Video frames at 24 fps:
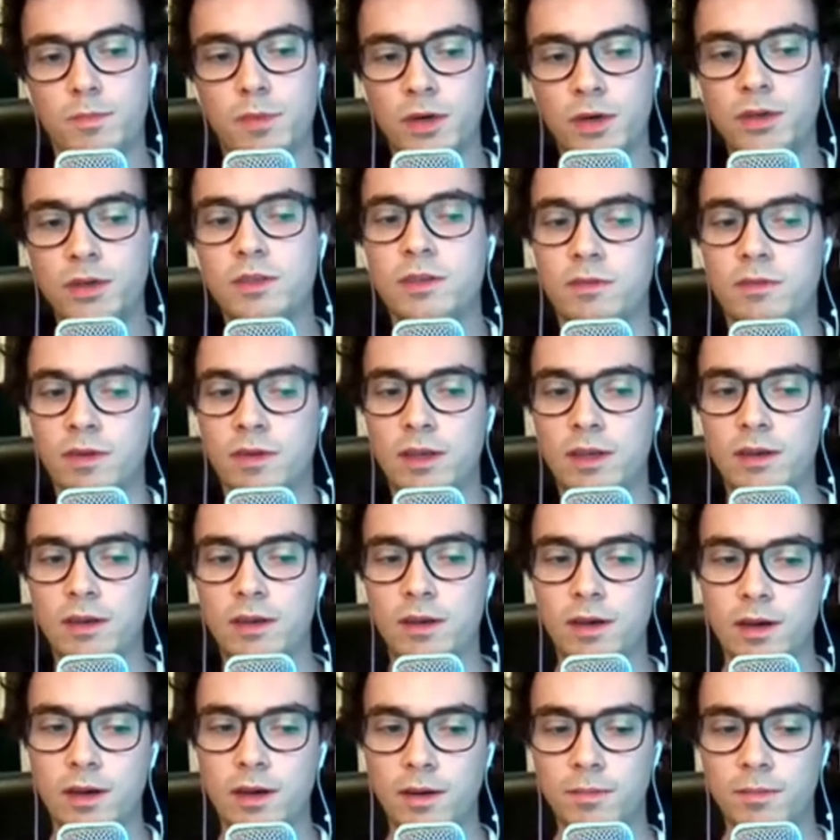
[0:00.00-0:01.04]
parts of it
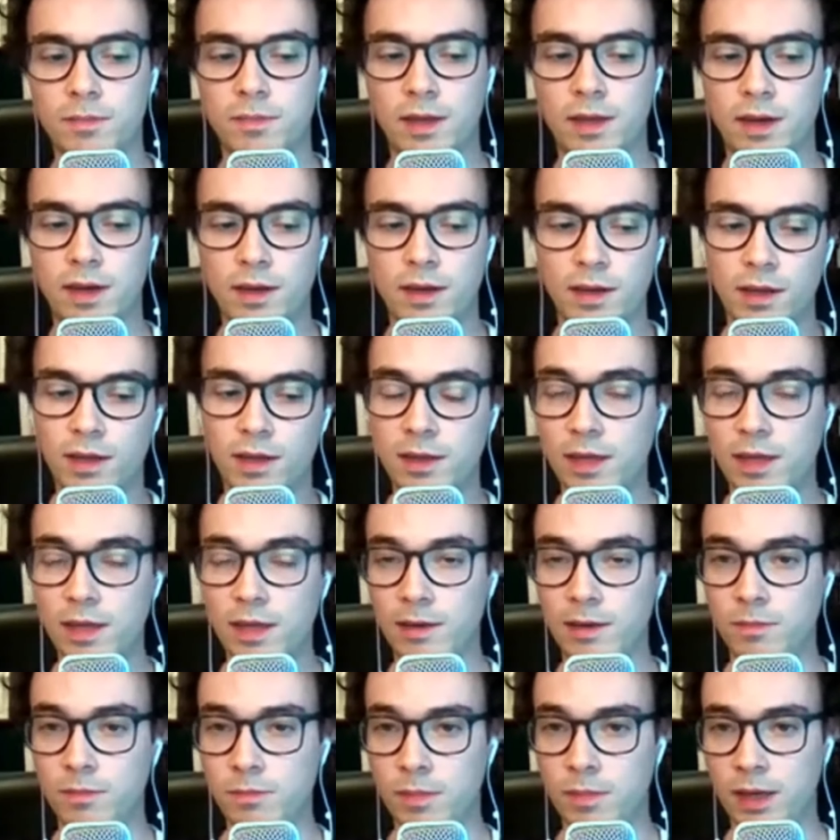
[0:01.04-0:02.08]
that in the
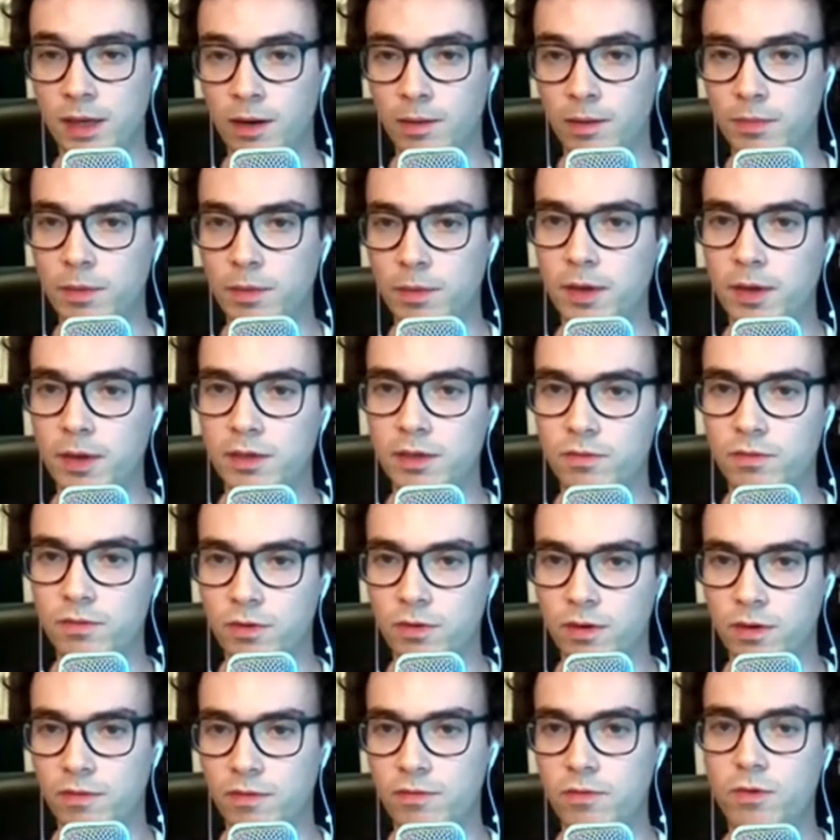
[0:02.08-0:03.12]
end made up the budget
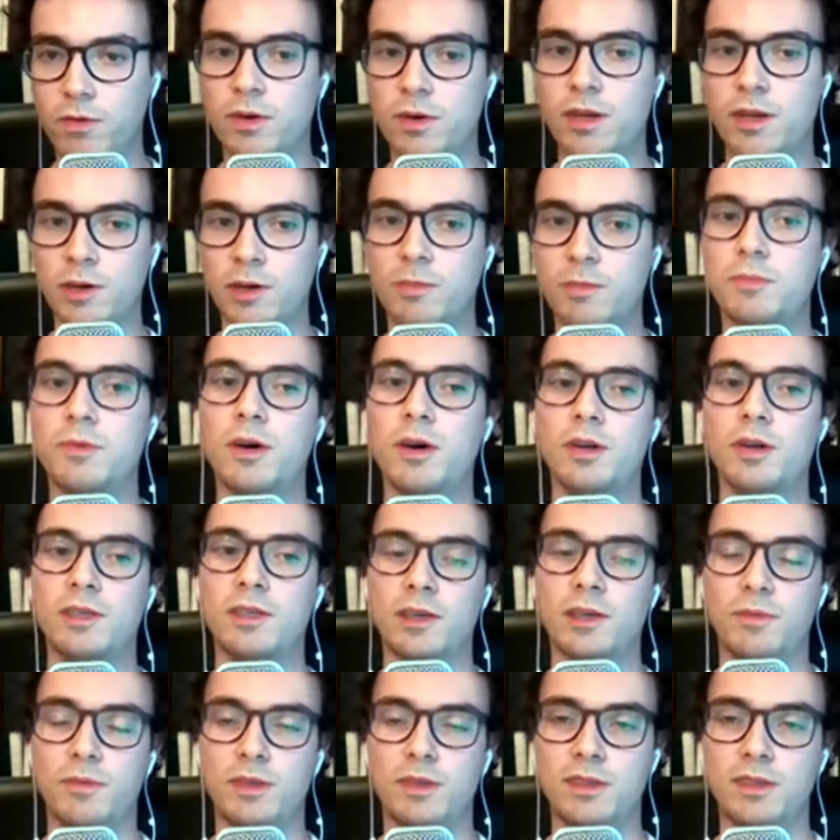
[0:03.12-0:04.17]
for a 4-year
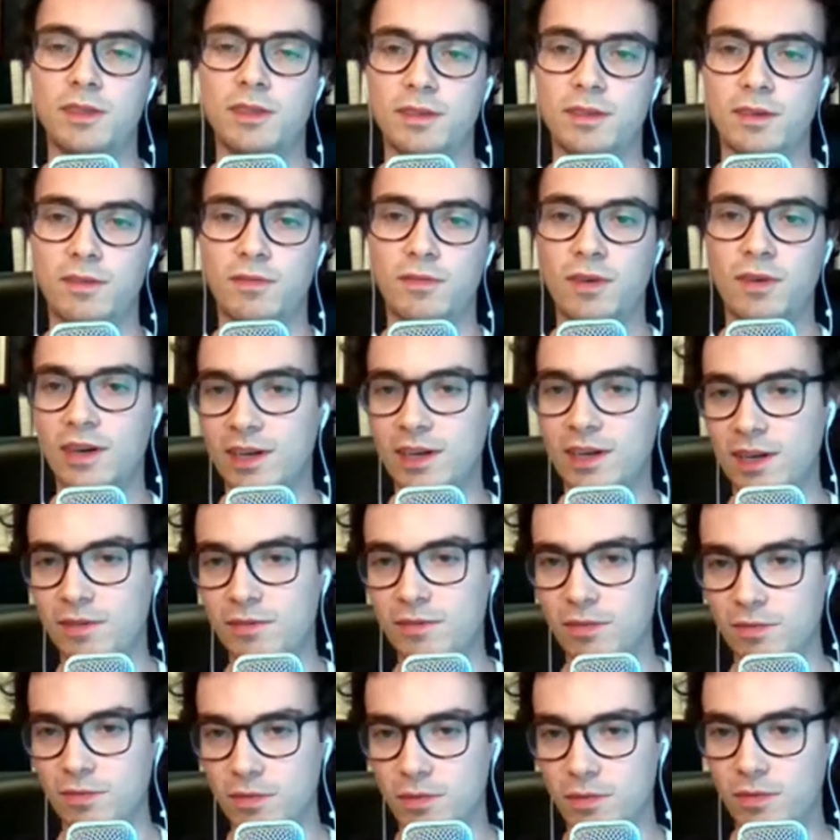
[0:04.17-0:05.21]
project, which is very
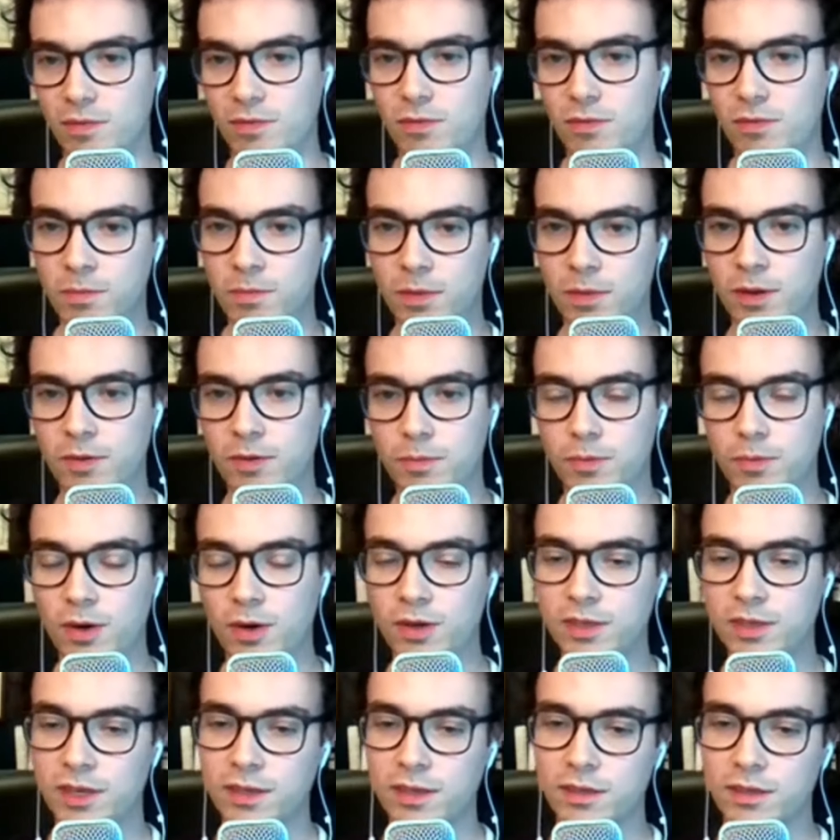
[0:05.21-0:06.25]
different from a 4-month
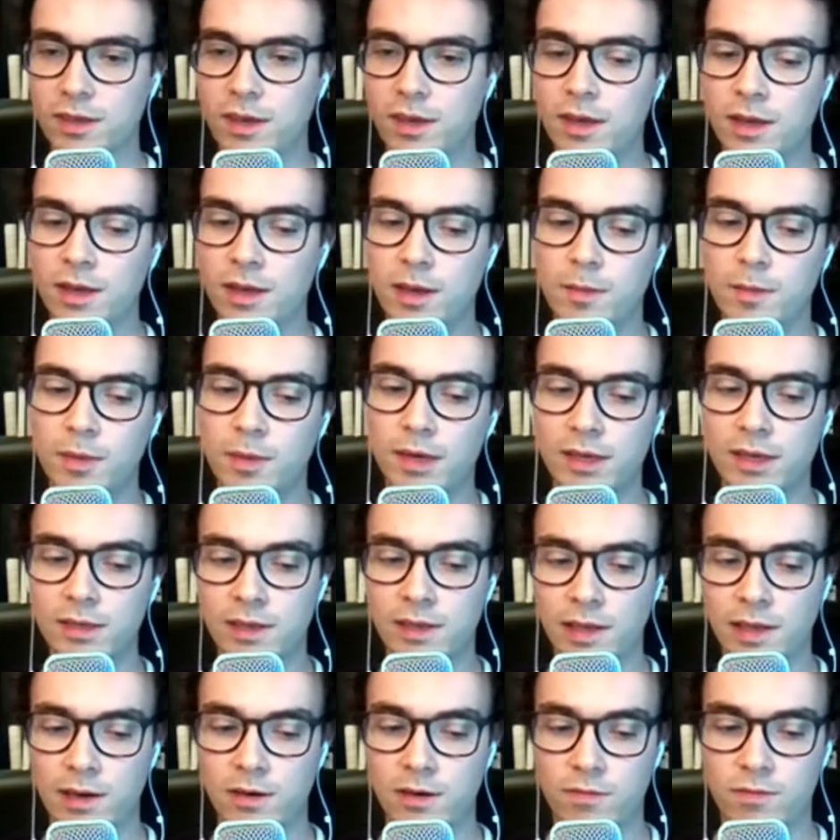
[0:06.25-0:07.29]
project. But I guess,
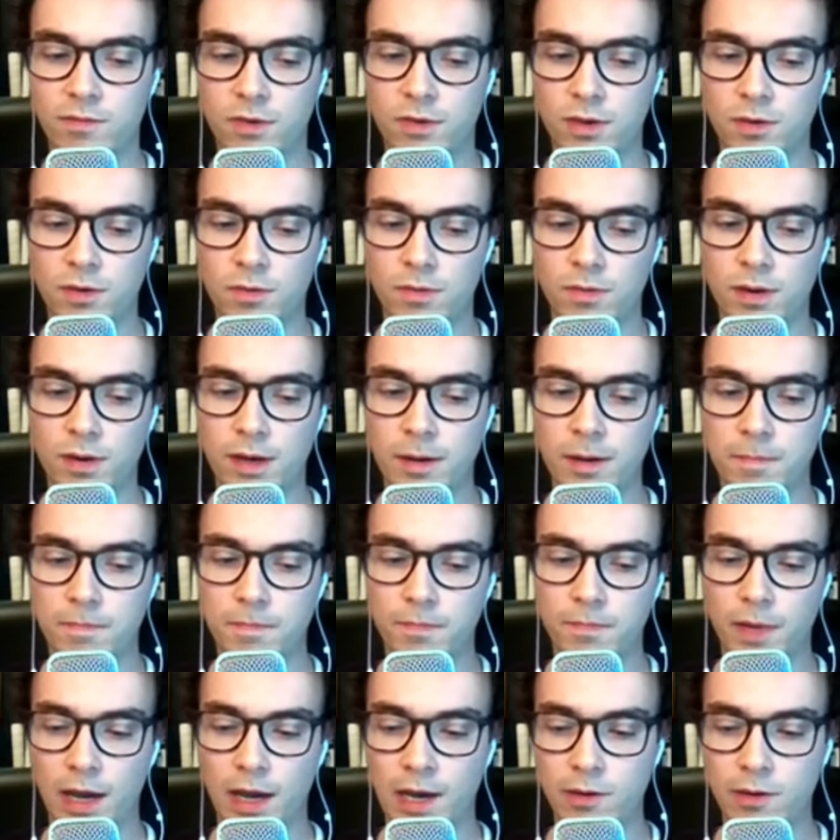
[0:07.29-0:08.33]
Lennart, for you,
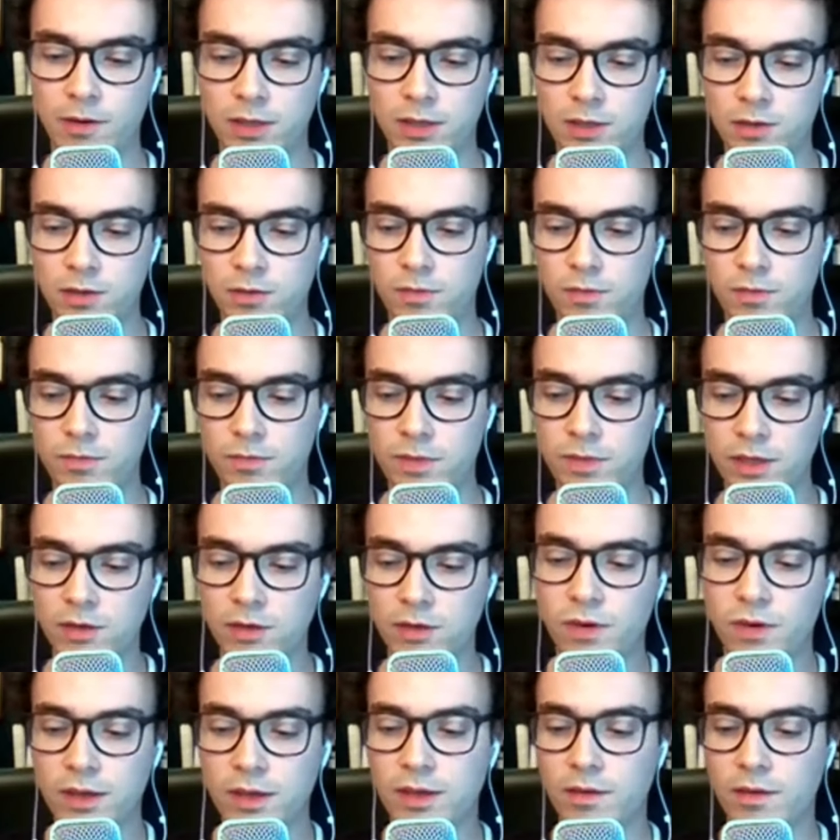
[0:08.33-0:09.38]
how did you
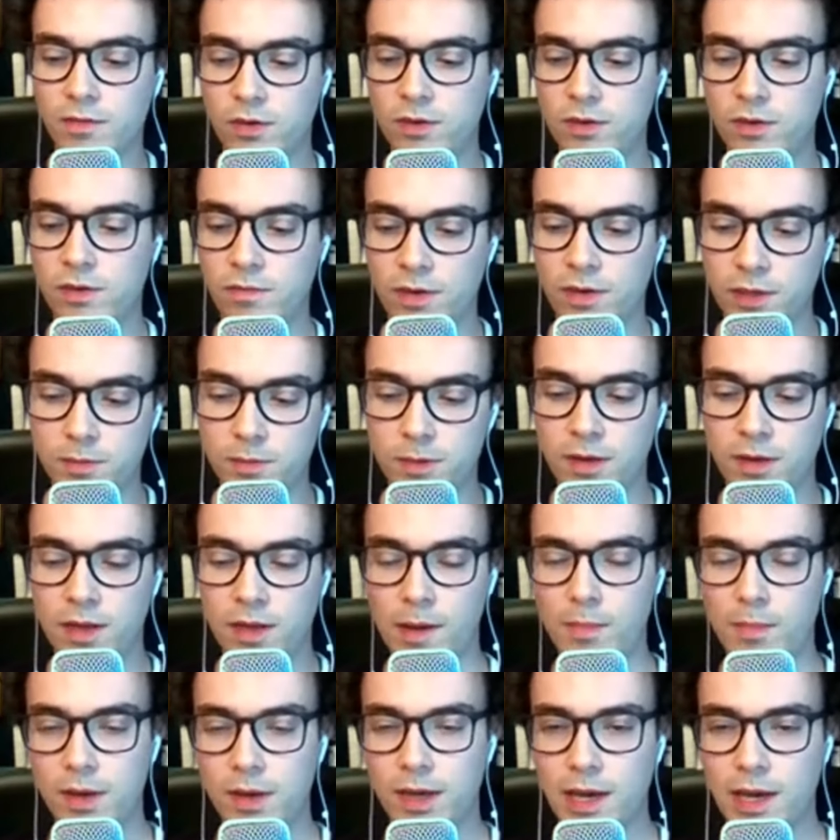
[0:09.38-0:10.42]
find that first investment in
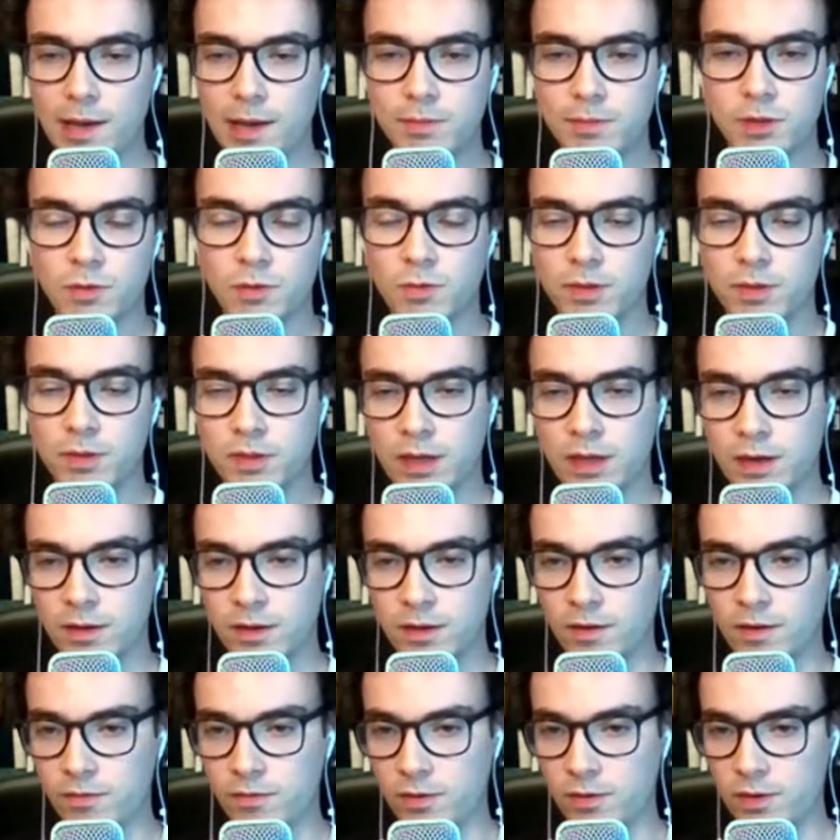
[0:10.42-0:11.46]
Epic Games, or was that a
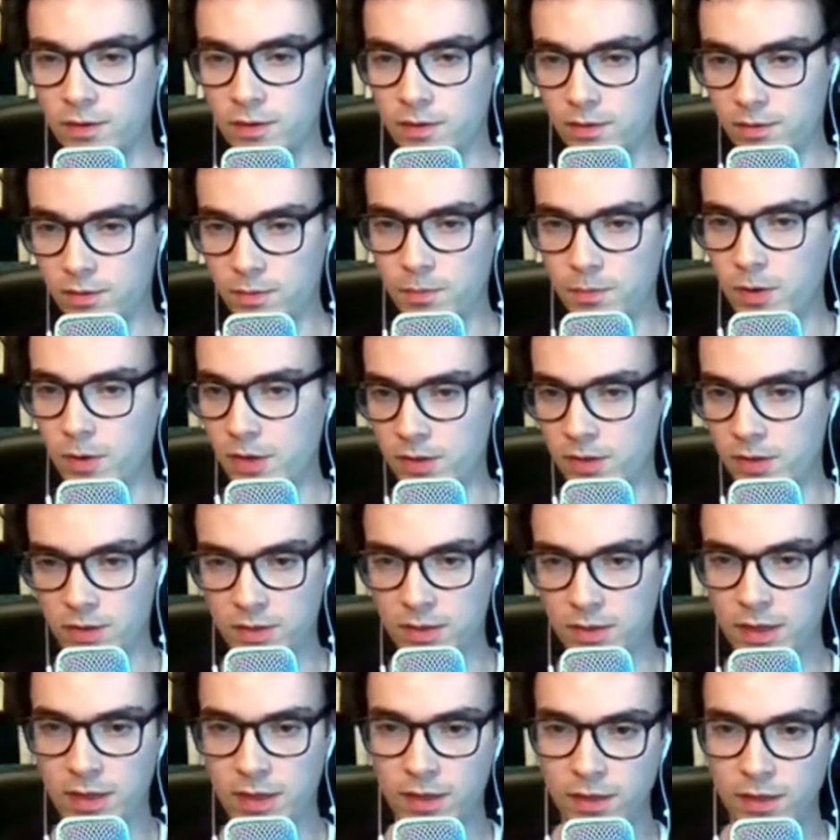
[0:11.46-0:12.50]
different partner
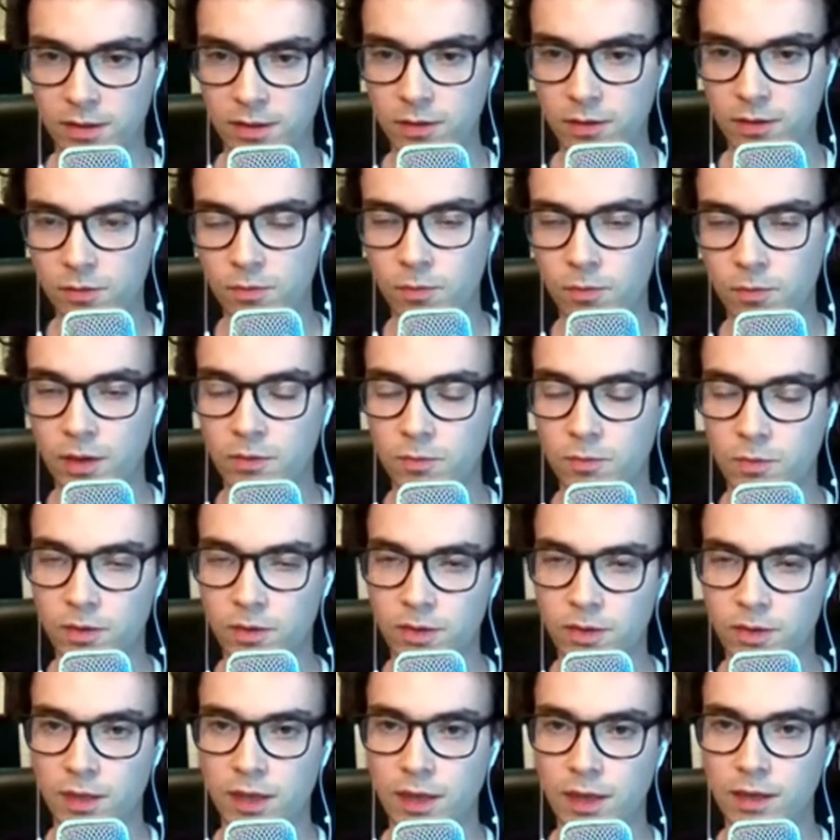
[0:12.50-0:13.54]
that you went
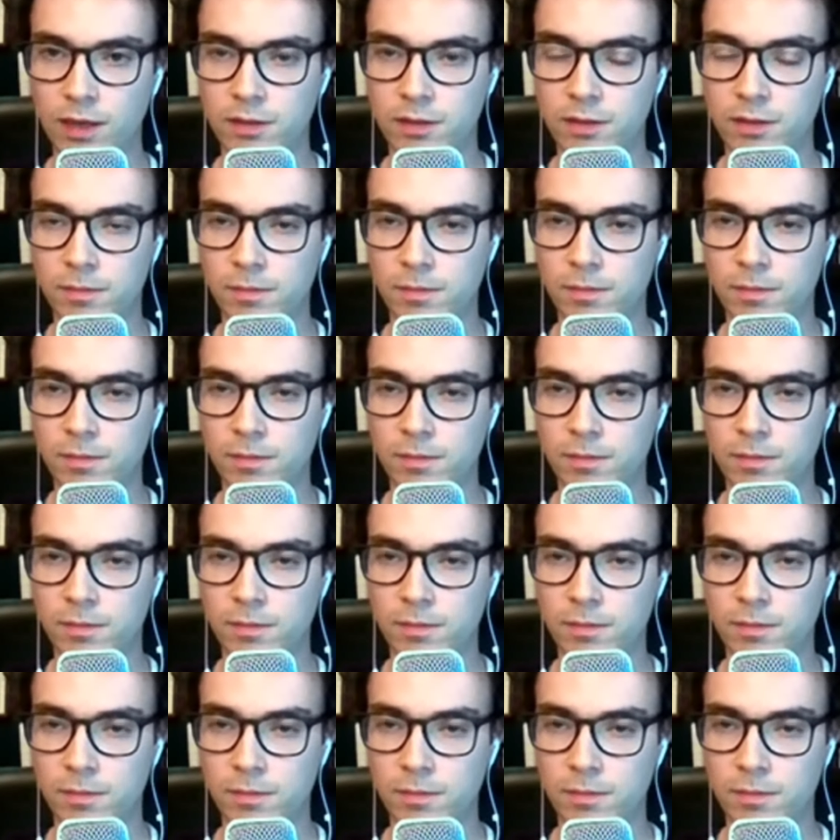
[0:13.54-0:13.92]
with in the end?